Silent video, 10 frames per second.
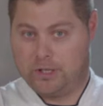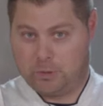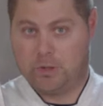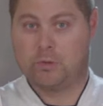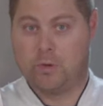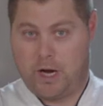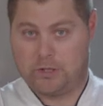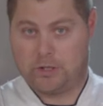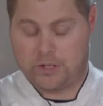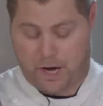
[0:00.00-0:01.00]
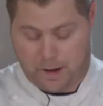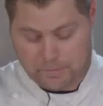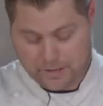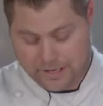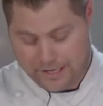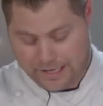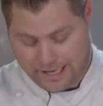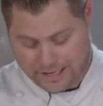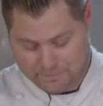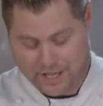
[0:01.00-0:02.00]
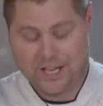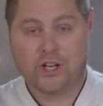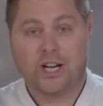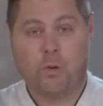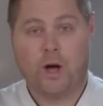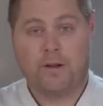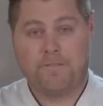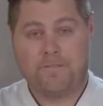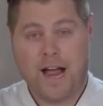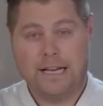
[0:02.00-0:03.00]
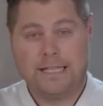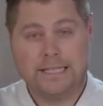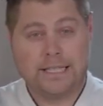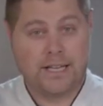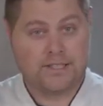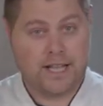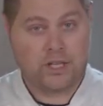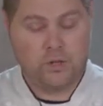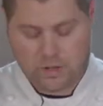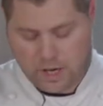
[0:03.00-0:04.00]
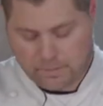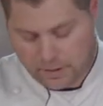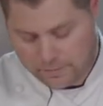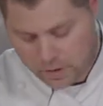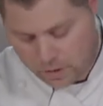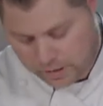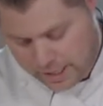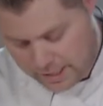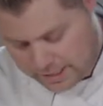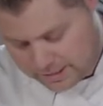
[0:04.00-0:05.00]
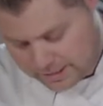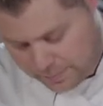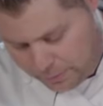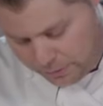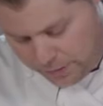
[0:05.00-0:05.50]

this one's razor sharp. Um, and you're gonna wanna finely dice that cucumber, okay? Simple